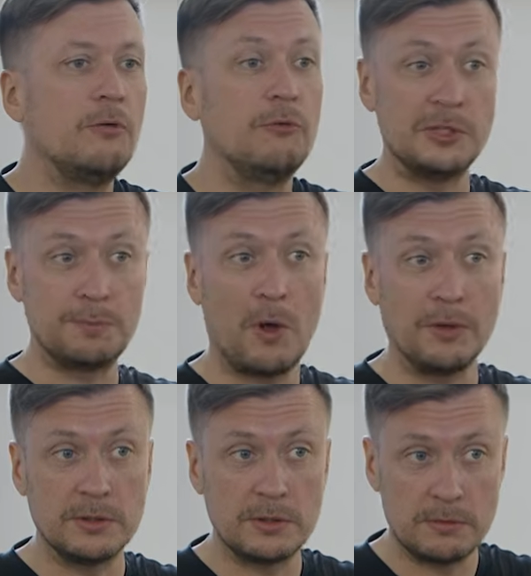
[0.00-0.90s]

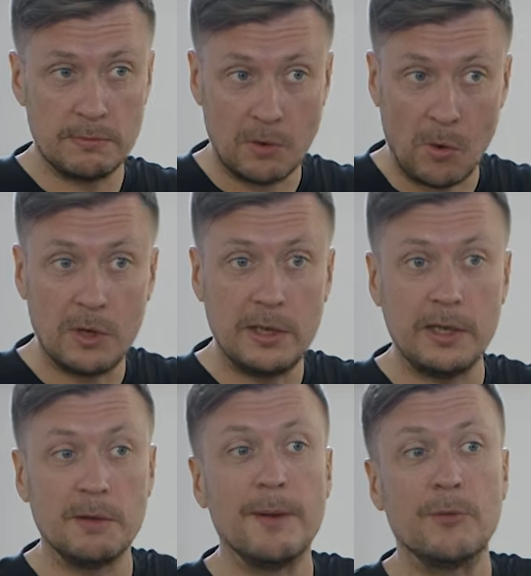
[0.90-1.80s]
response
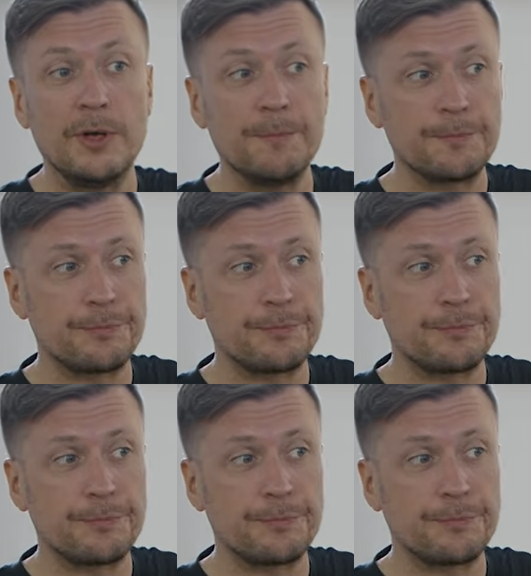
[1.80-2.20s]
locally in memory.